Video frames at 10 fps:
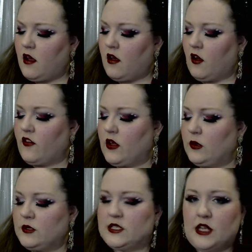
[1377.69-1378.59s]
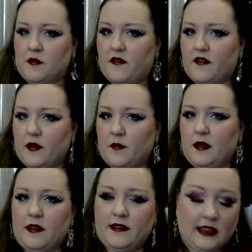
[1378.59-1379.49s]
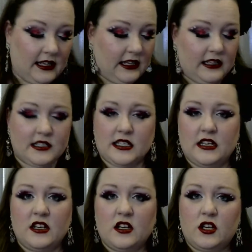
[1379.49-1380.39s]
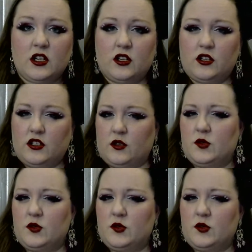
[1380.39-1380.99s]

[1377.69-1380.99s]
Although some of them in these do